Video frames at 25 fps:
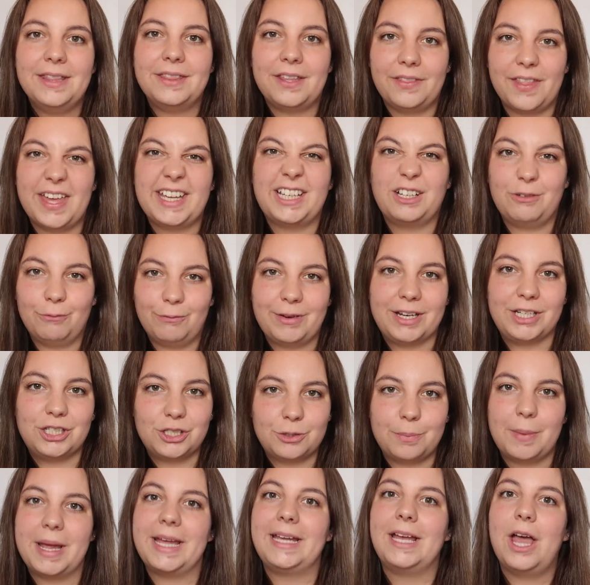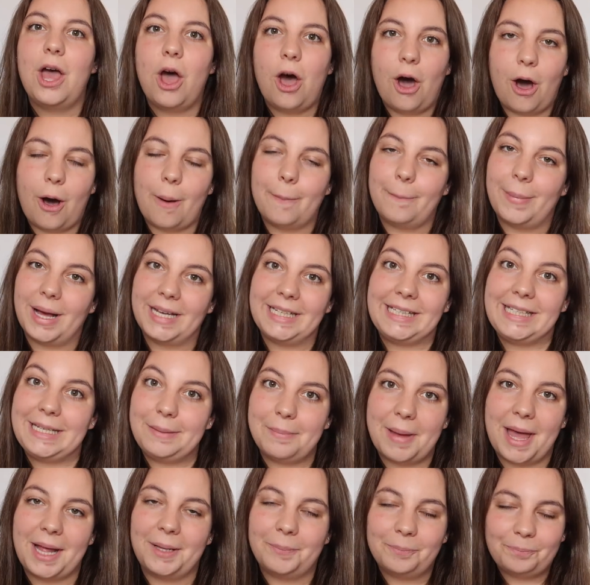that they can reach me on my
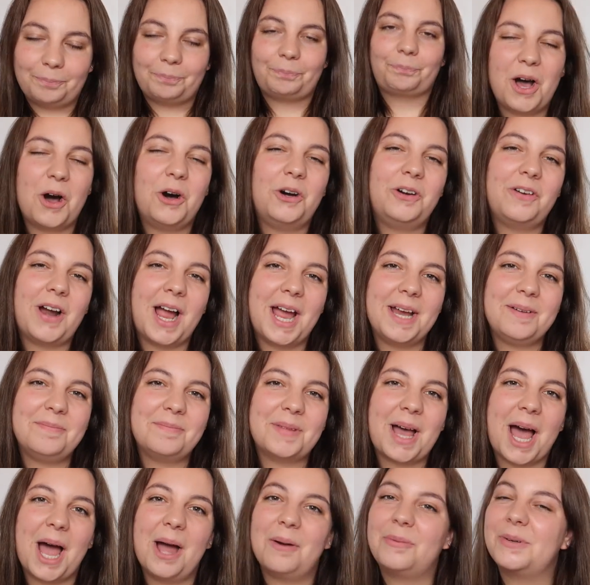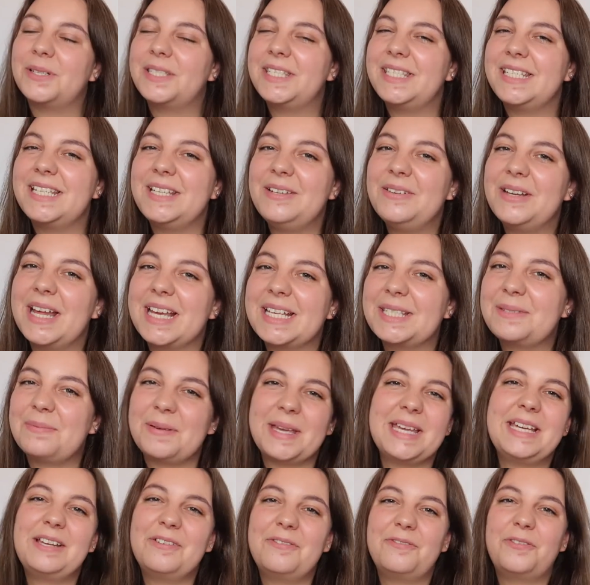email. All right, I will see you next
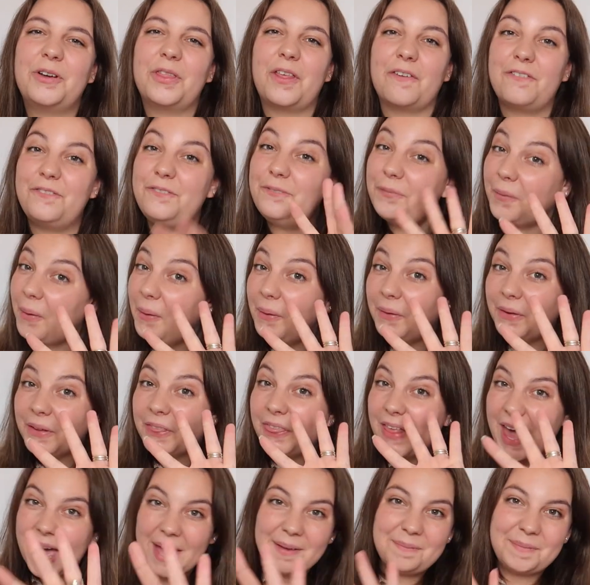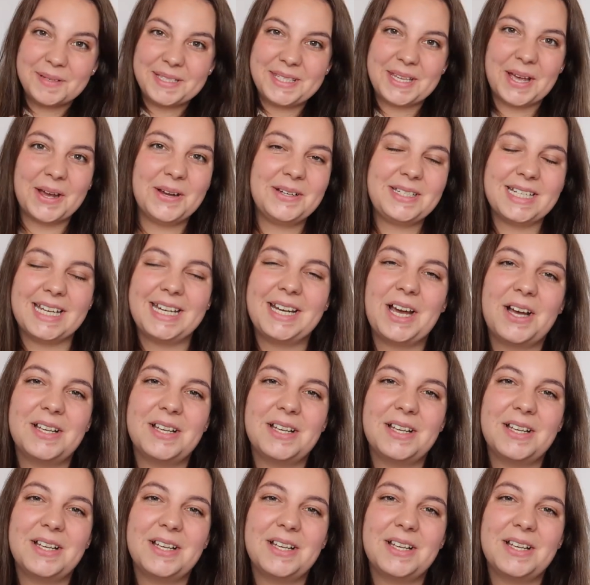week for the fourth episode in